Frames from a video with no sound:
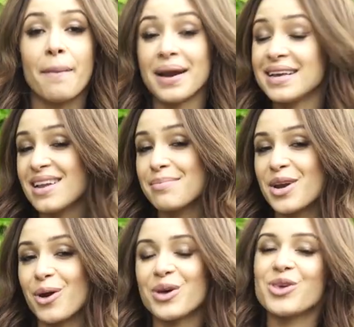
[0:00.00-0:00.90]
Please let me
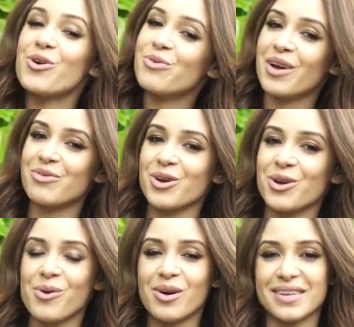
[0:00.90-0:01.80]
know what your favourite
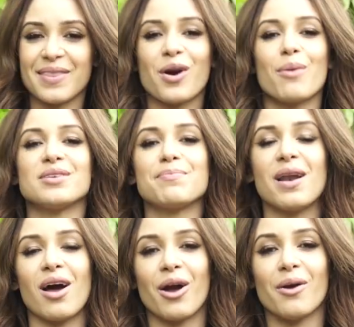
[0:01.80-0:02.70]
look was in the comments
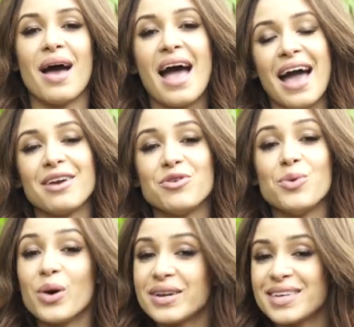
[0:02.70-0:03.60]
below and if you
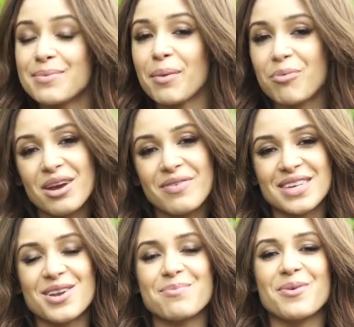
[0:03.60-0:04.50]
want to see my
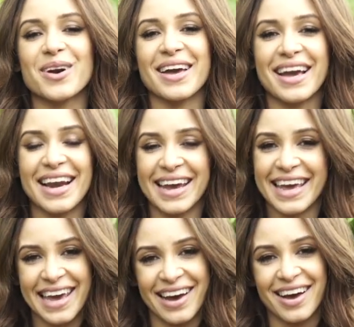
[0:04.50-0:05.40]
previous lookbook, click
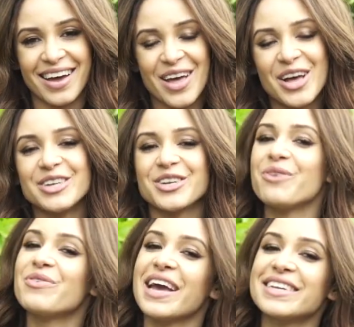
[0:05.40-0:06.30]
here.
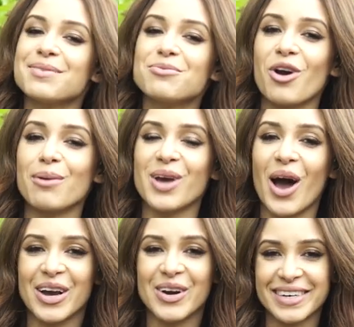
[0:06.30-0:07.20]
Don't forget to subscribe to
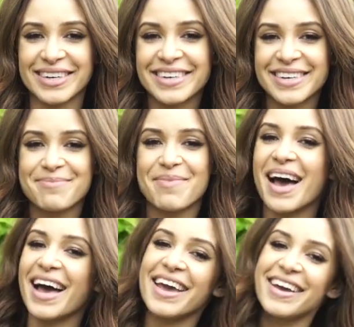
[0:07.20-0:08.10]
Icon.
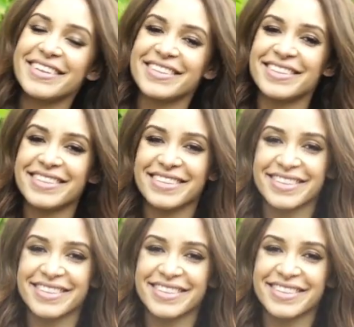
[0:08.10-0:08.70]
Bye!